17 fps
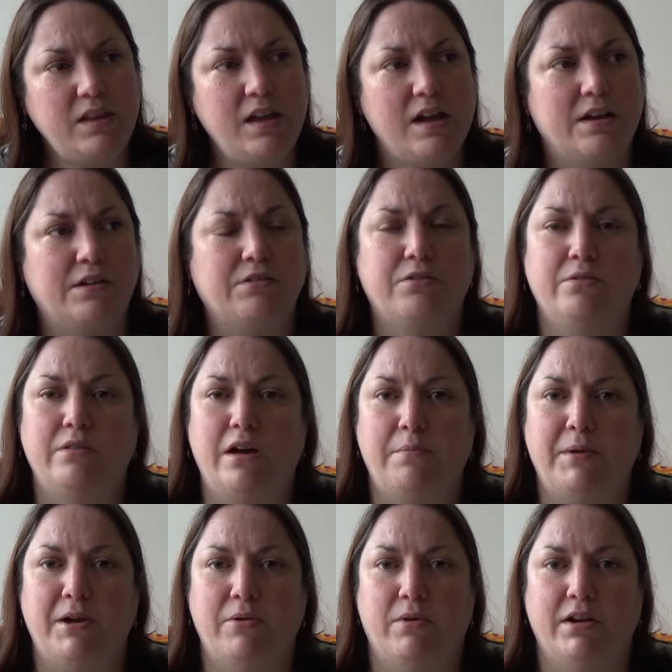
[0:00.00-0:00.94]
And I thought that'd
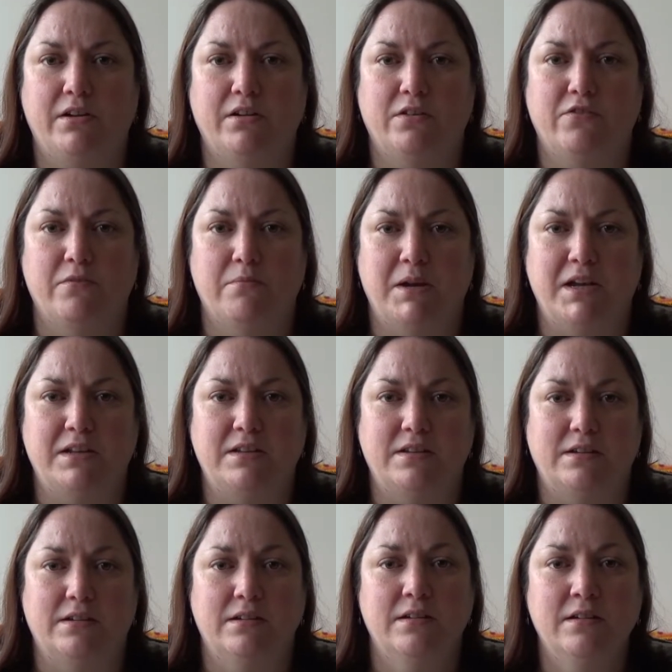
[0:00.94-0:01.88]
be quite good for me
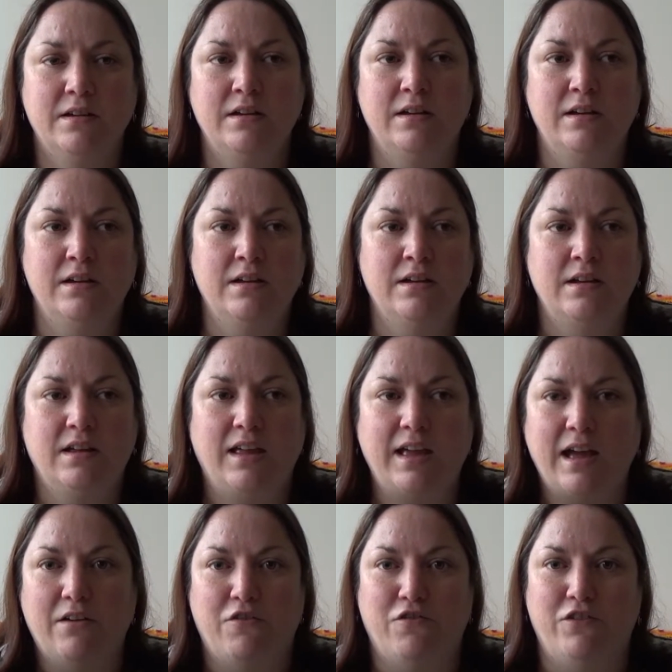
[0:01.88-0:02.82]
to
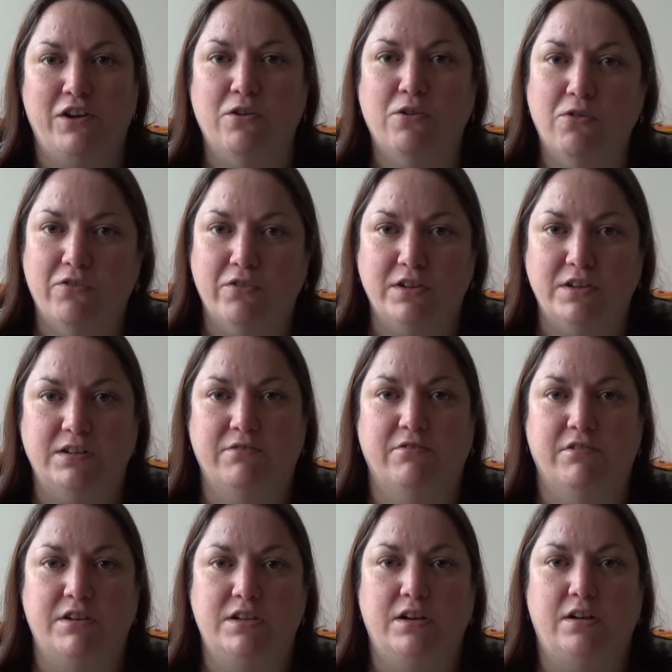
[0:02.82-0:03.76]
get a feel for
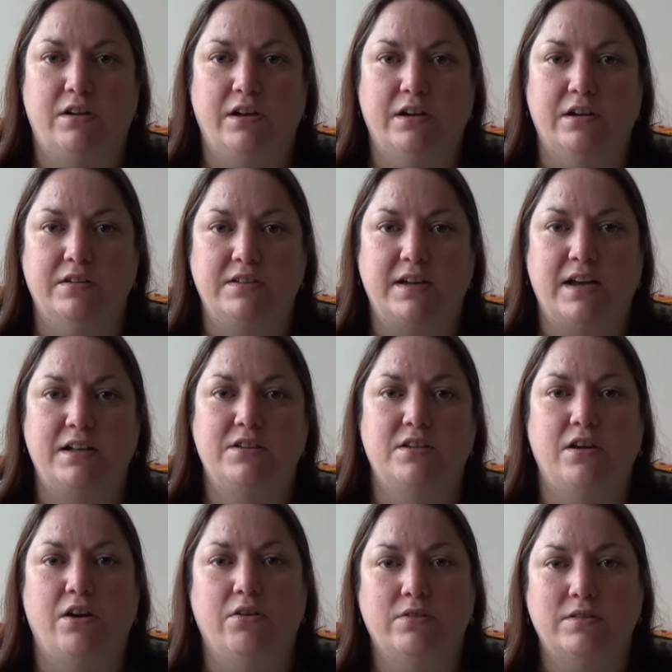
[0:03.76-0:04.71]
different dyers, get to
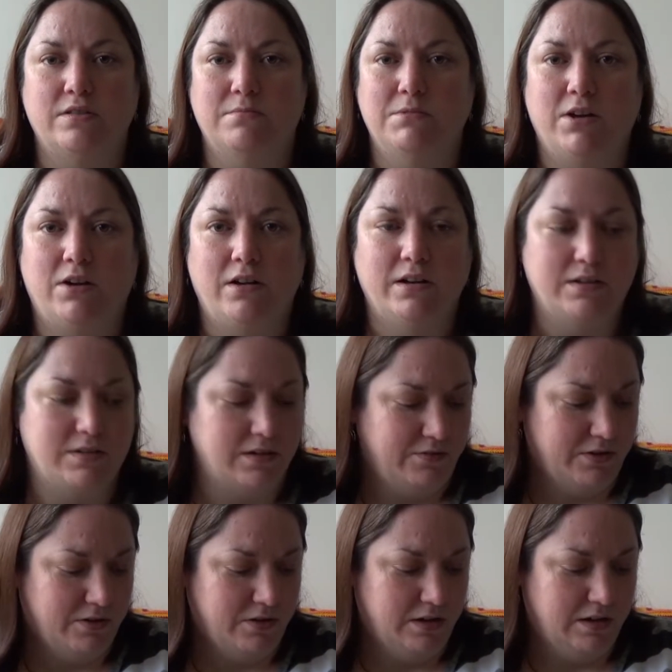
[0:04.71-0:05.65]
know some dyers I've
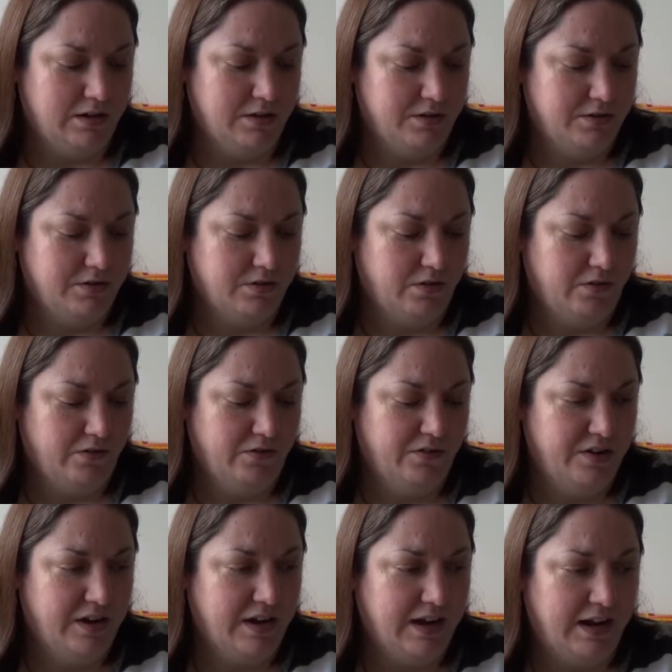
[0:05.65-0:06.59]
not heard of,
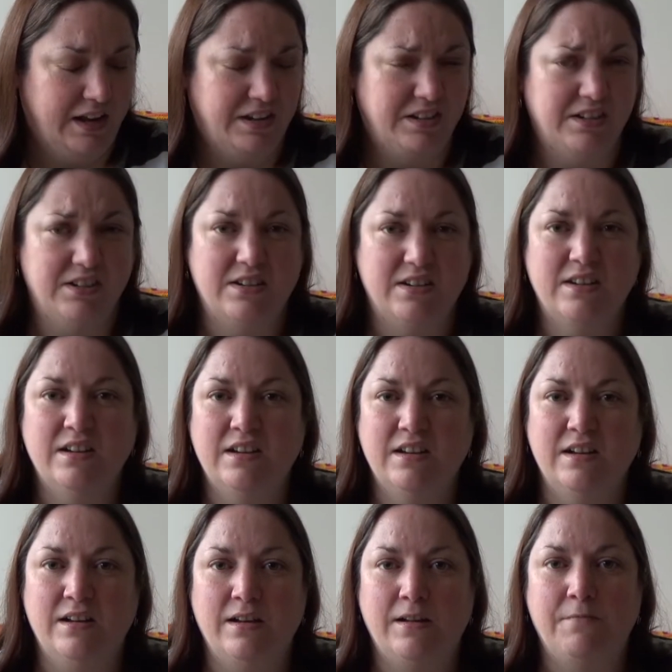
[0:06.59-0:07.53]
and
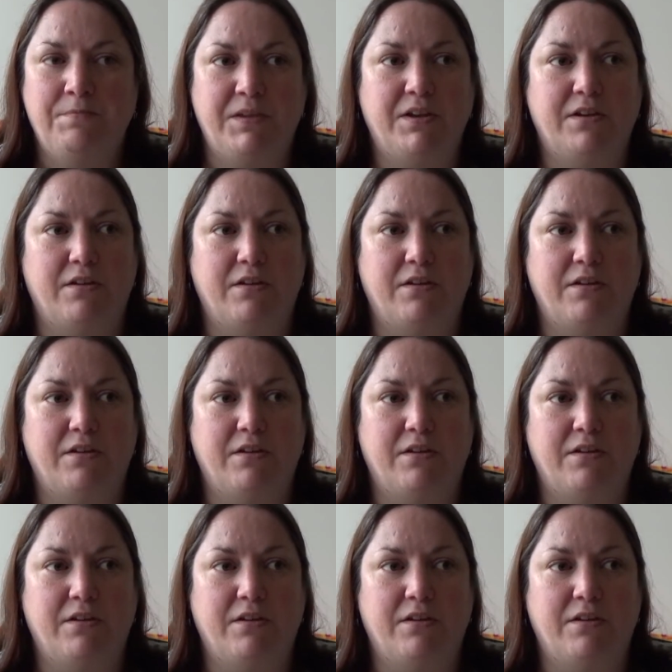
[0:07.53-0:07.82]
you